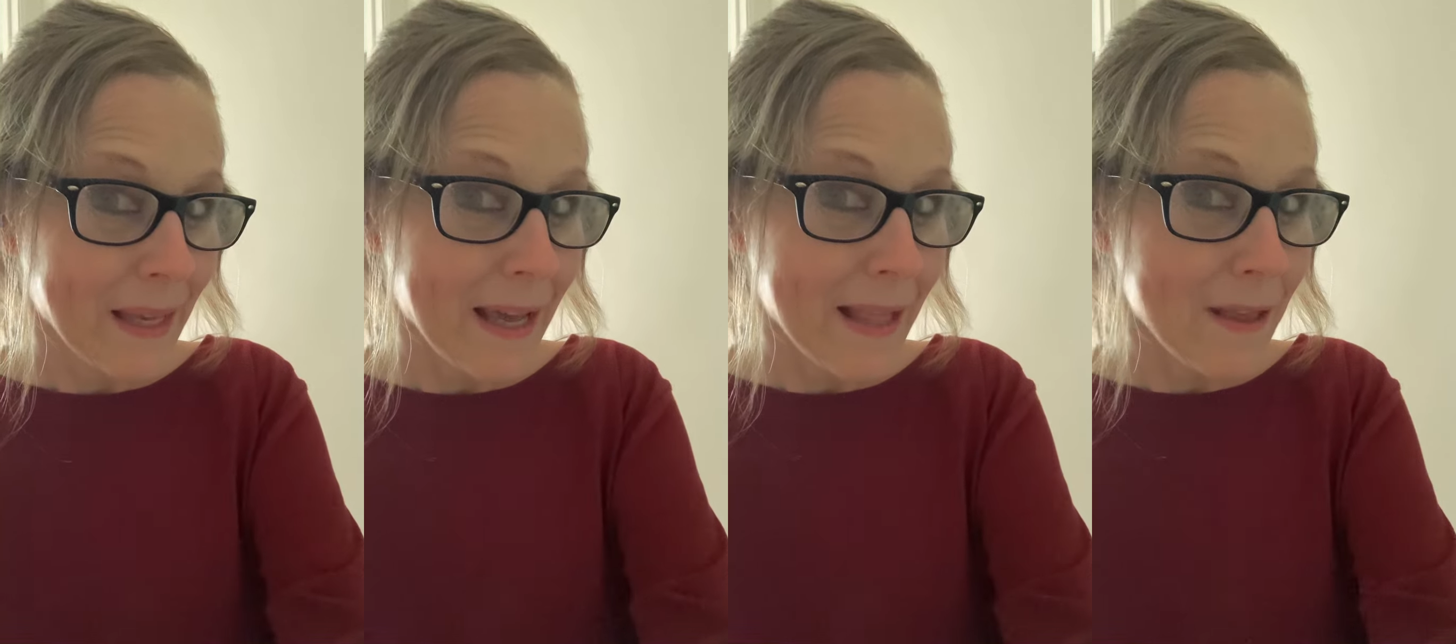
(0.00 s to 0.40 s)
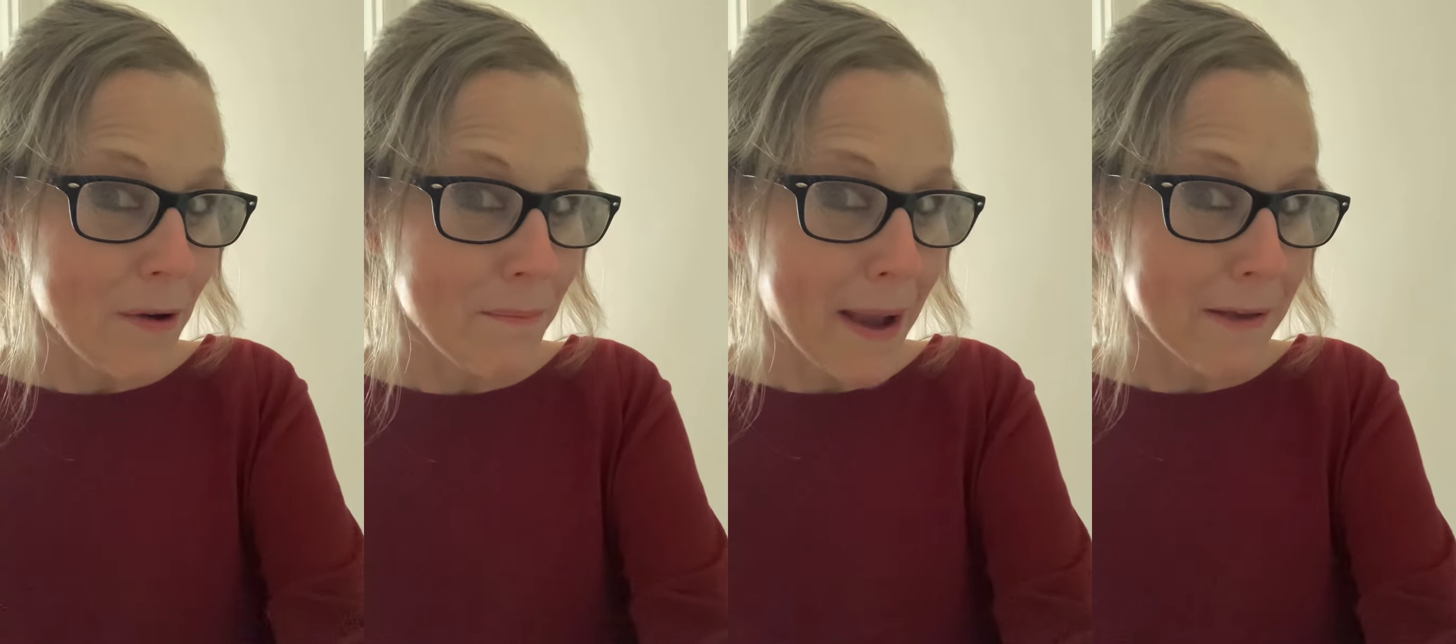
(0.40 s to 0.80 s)

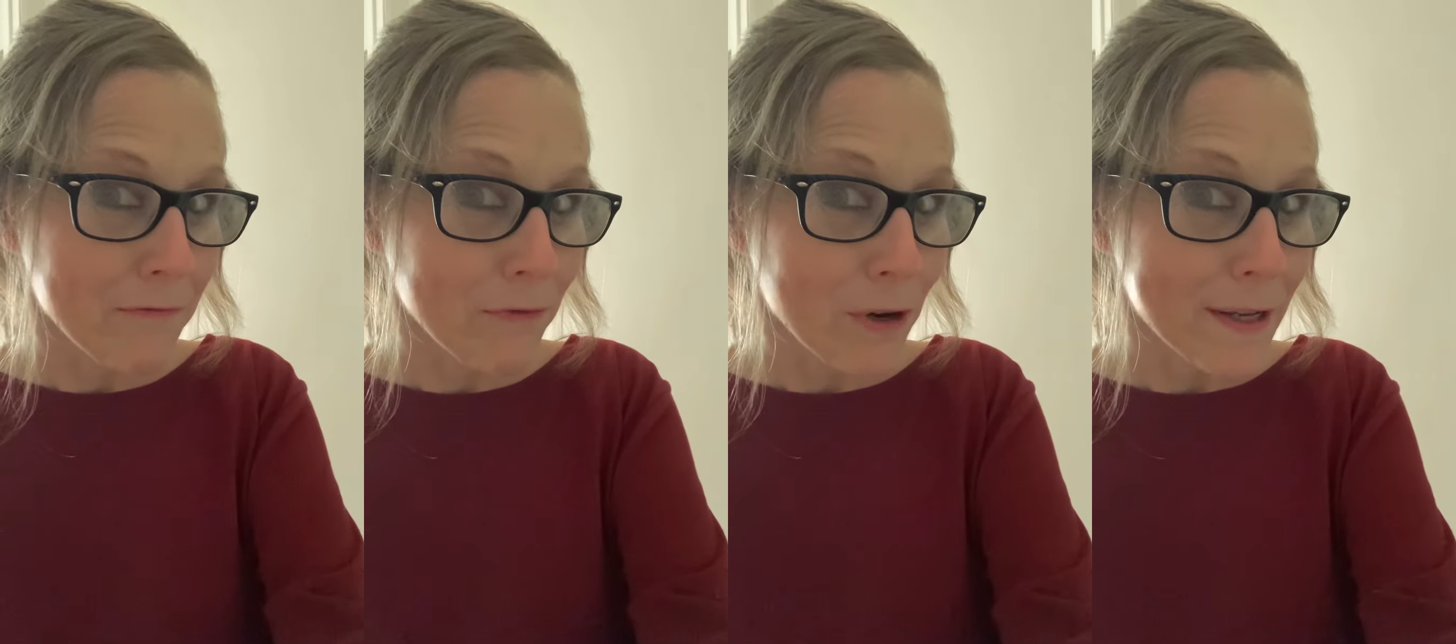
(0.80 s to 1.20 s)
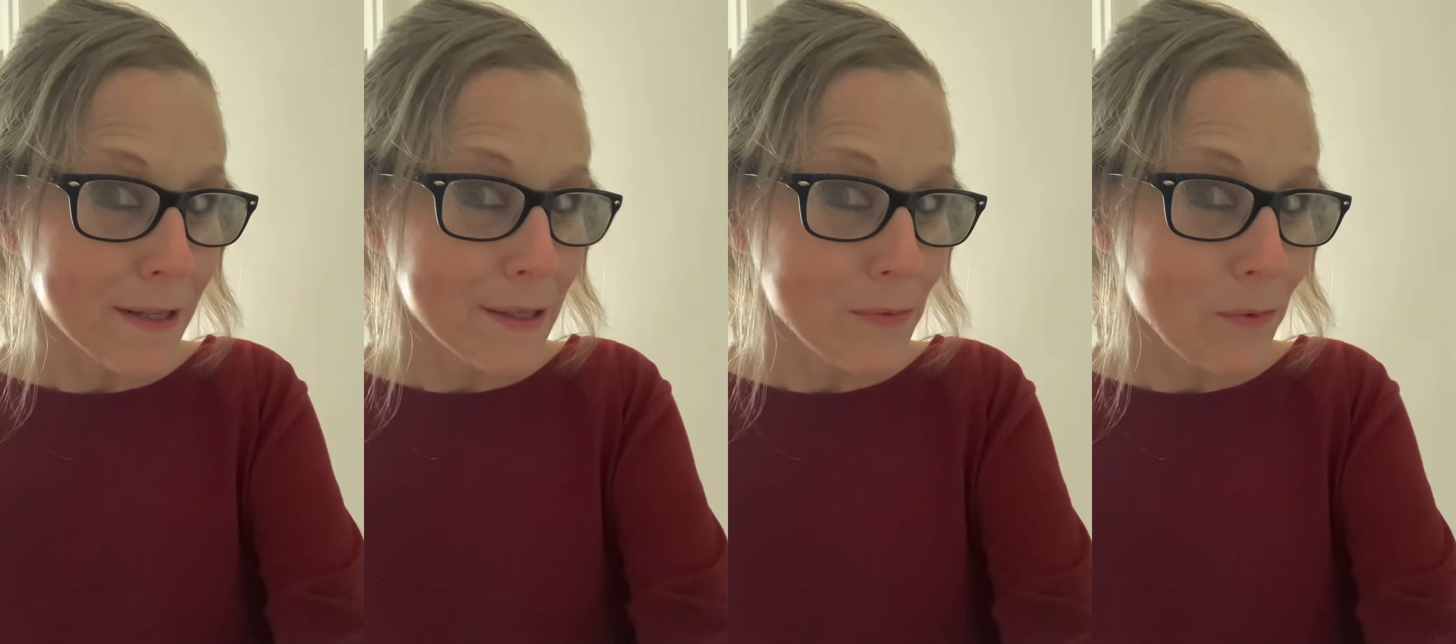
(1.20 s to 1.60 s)
Hello, my
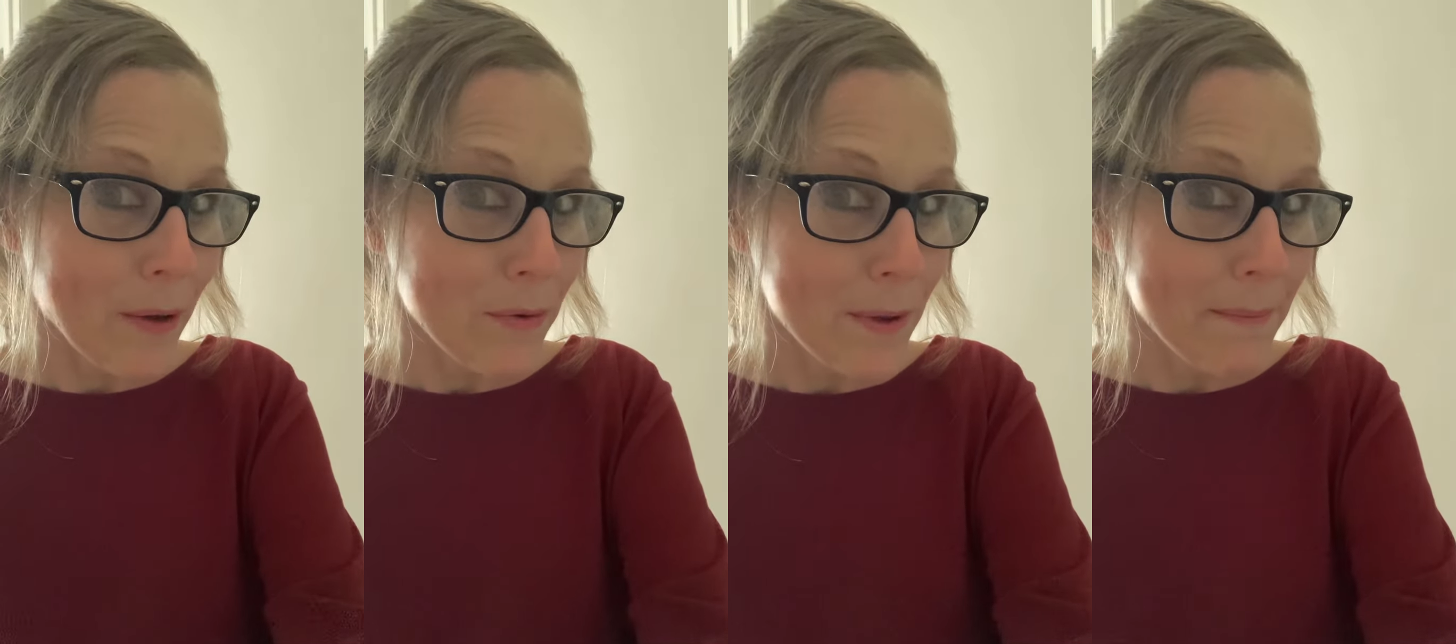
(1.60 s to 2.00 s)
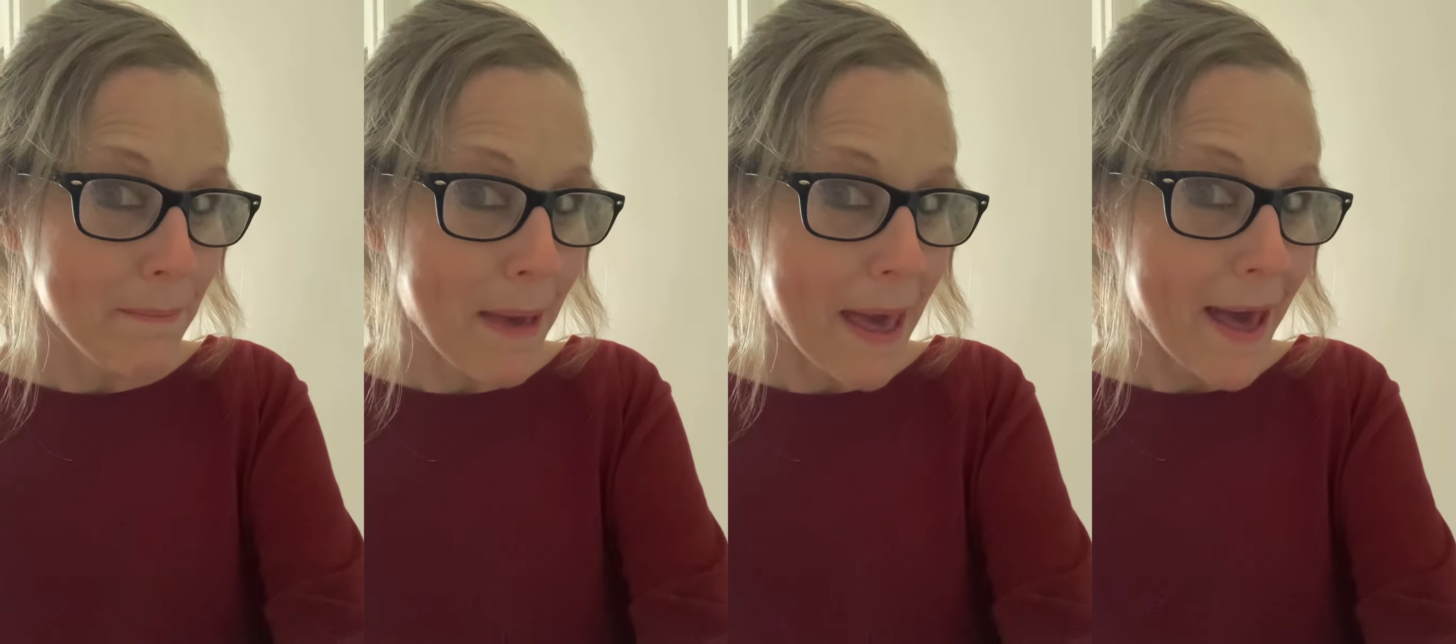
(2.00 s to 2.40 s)
friends. Welcome
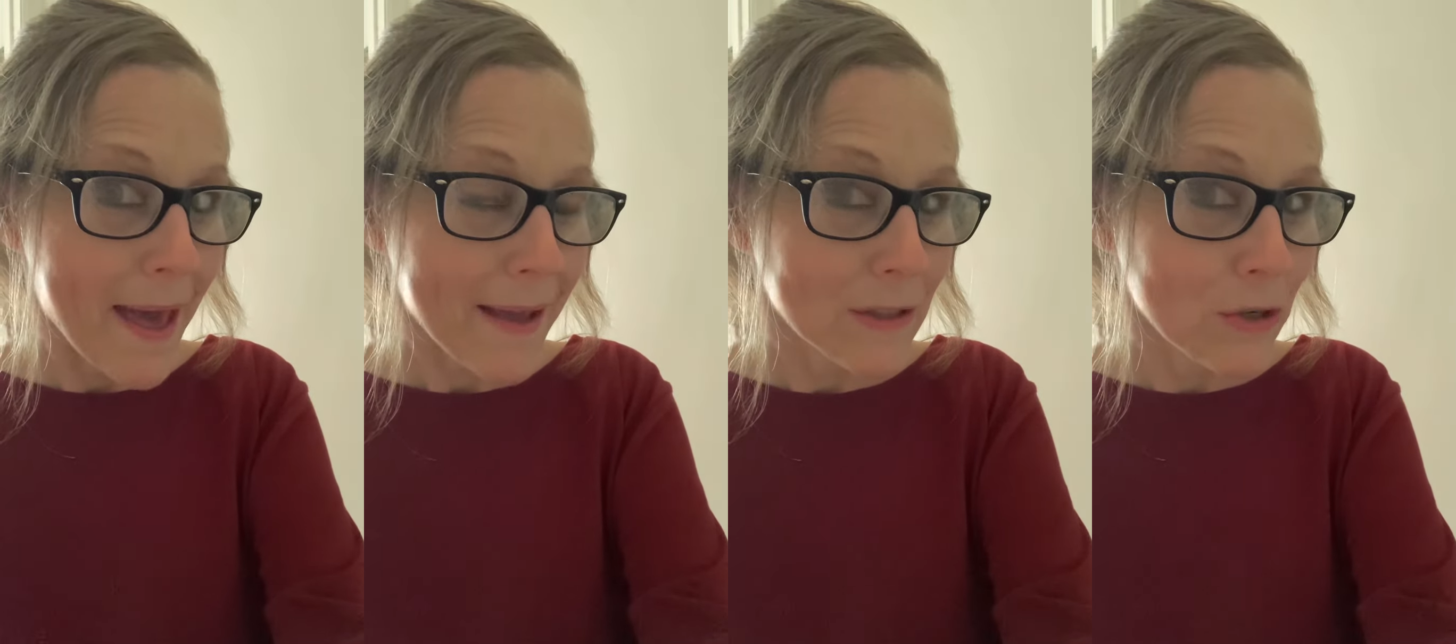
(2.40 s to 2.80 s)
back